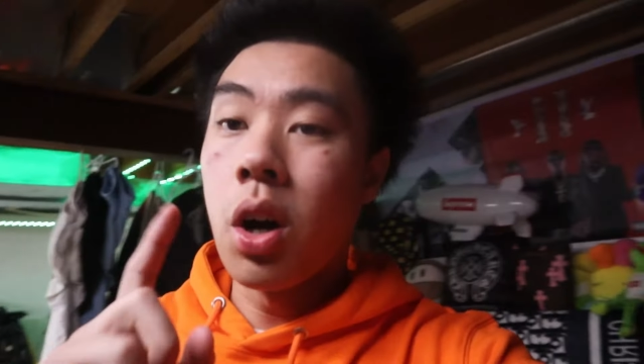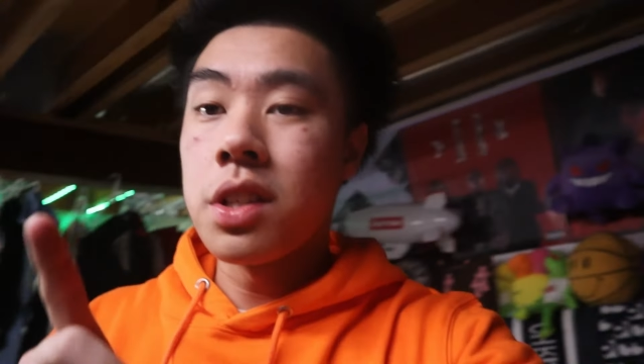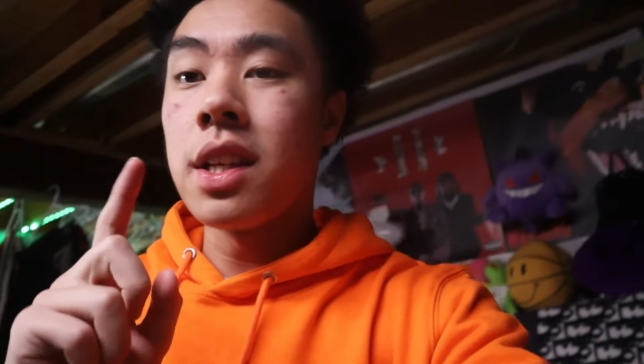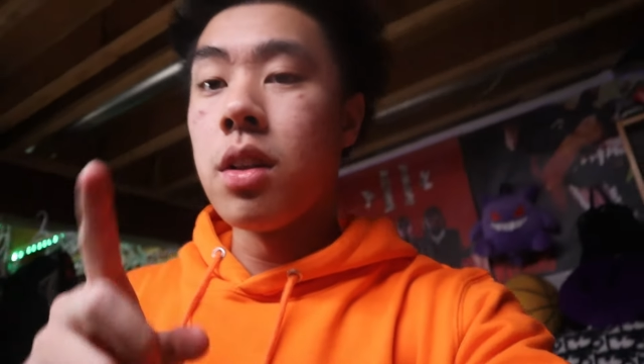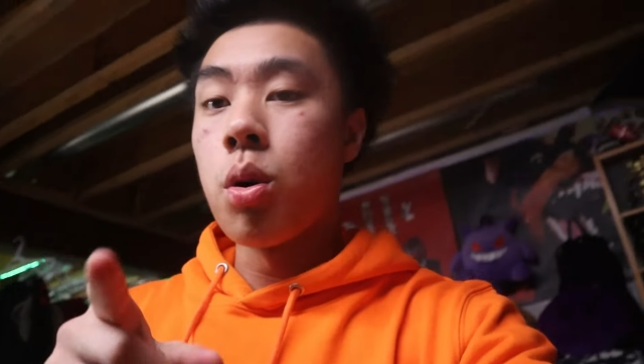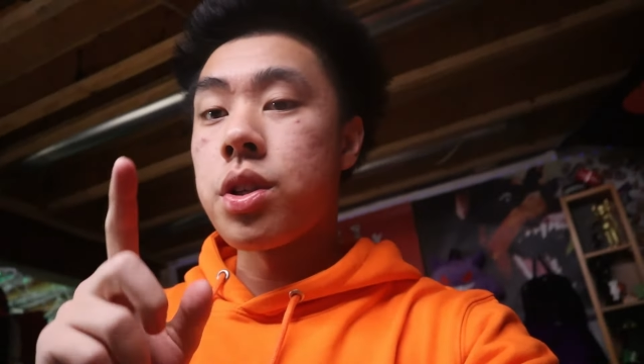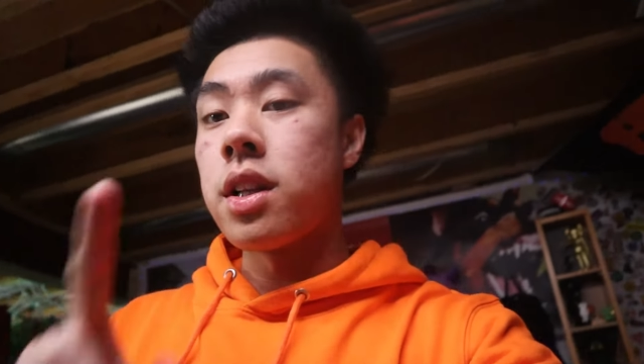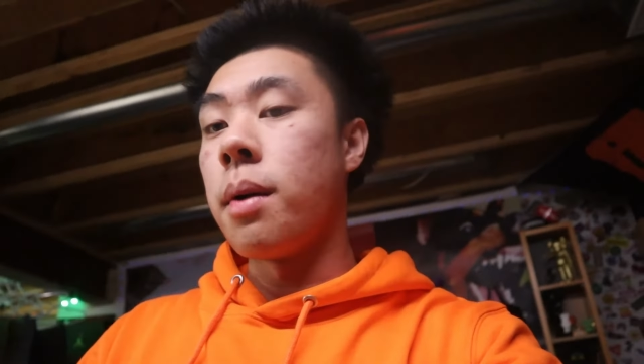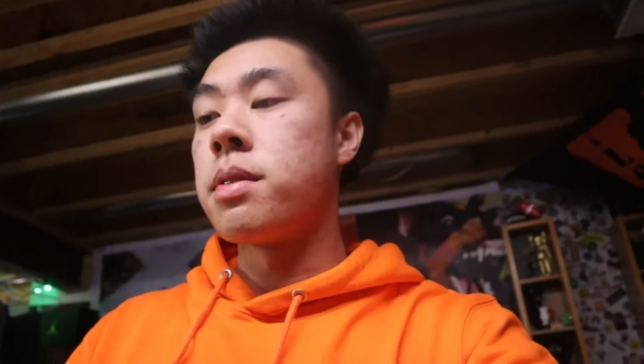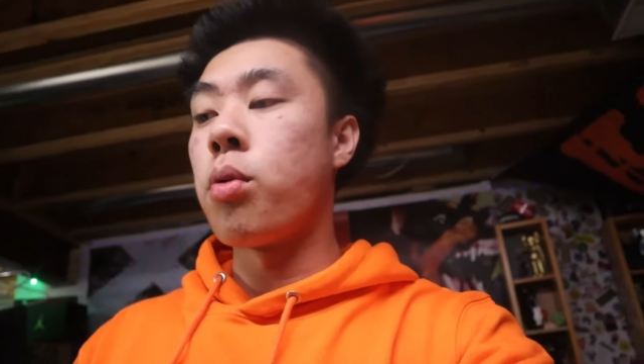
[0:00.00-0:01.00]
Y'all seen those
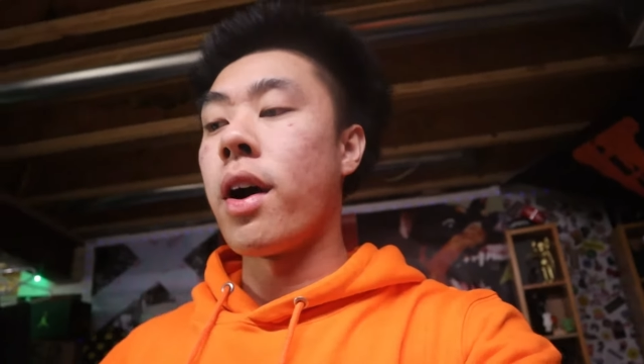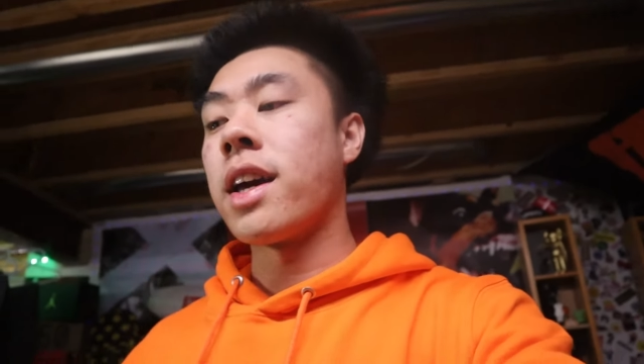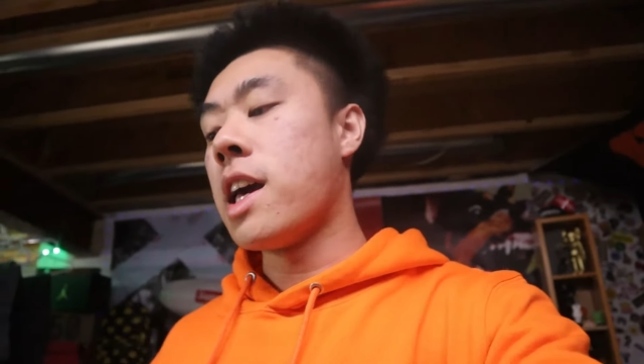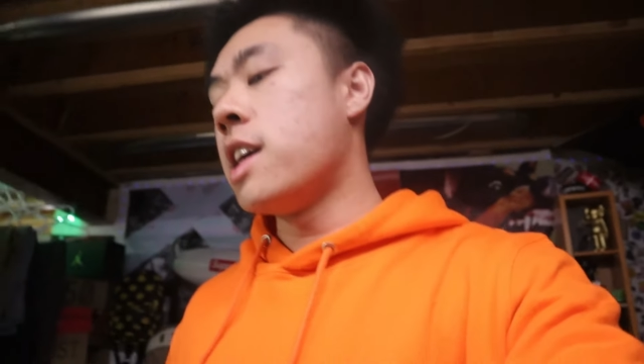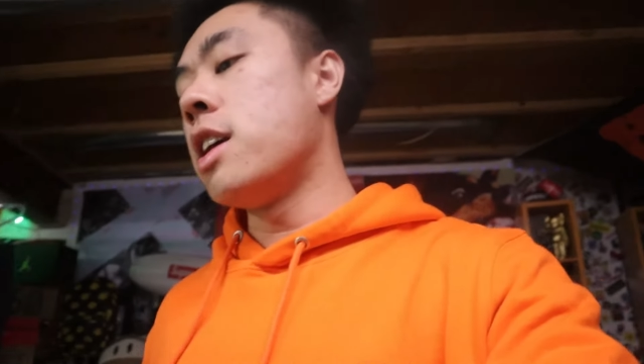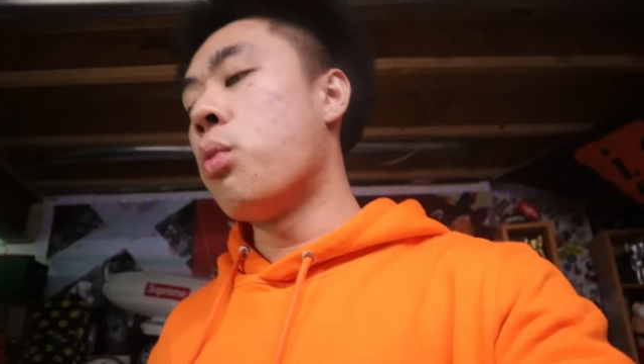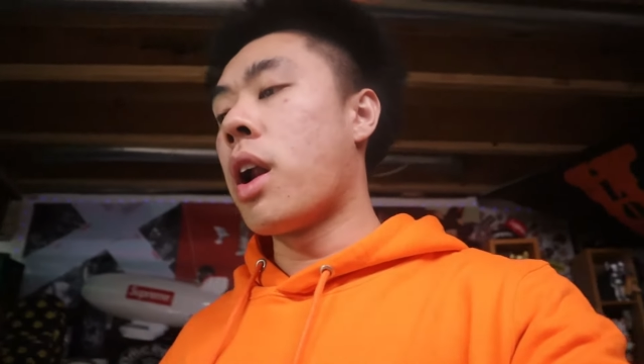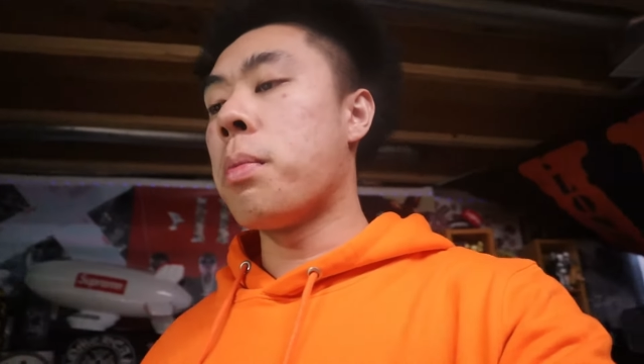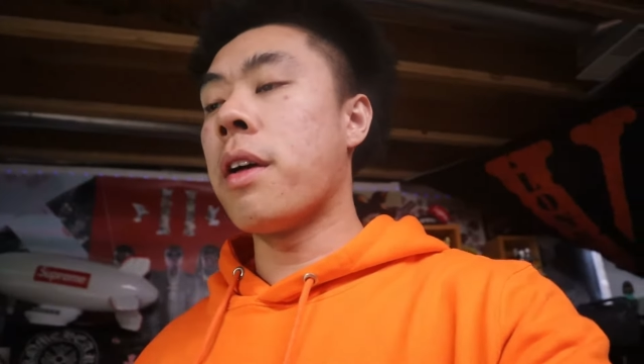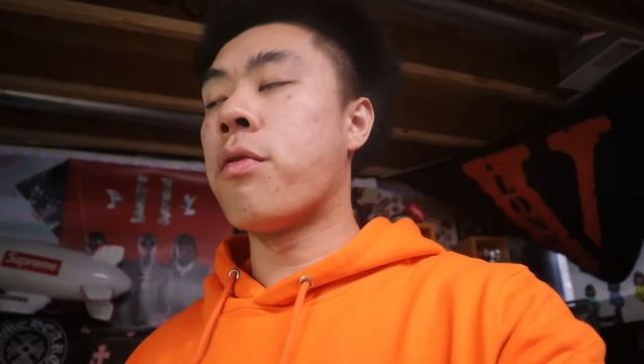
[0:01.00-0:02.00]
clips, bro. I get heated
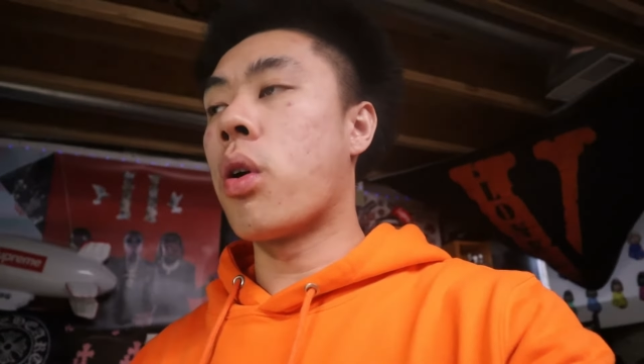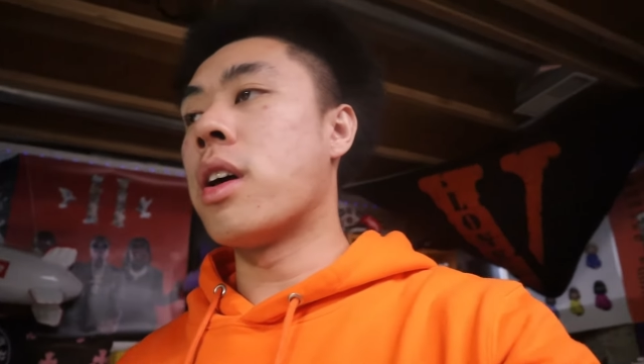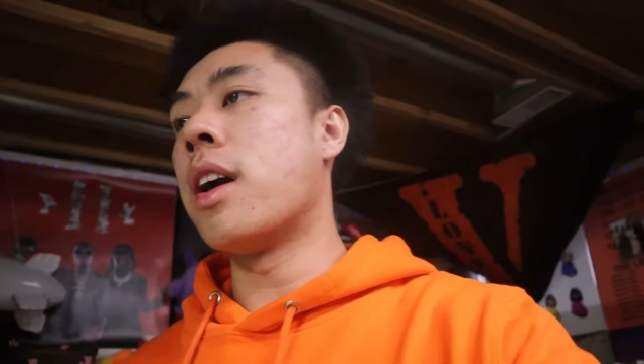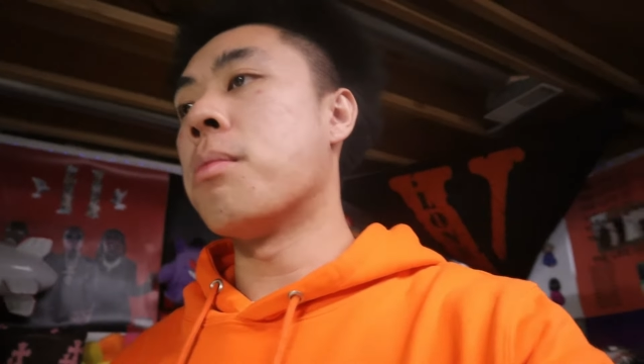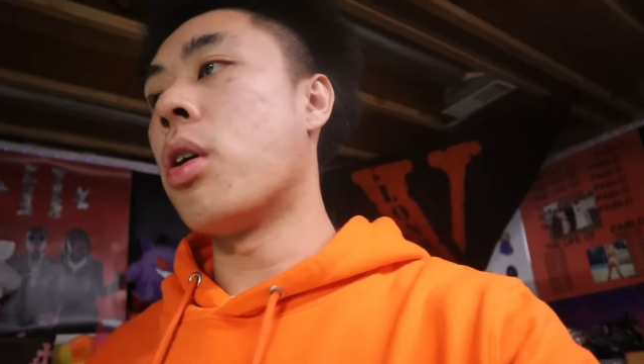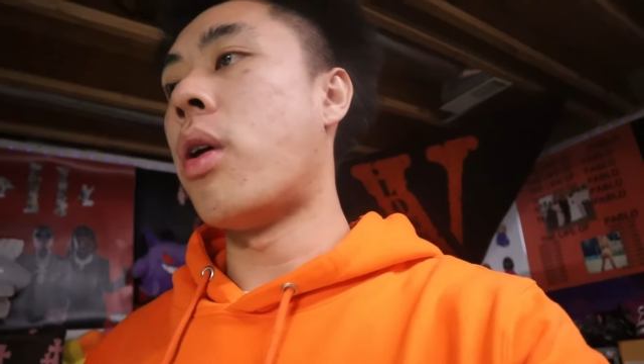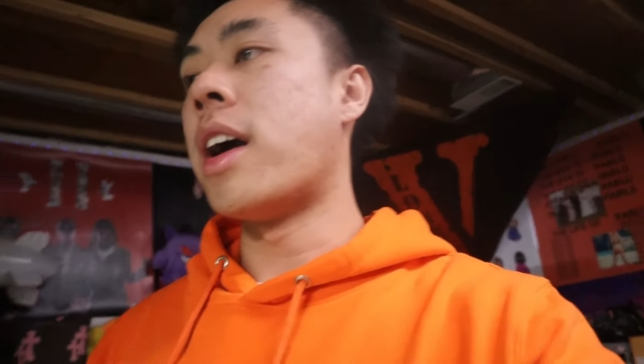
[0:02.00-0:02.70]
when I play Fortnite, bro.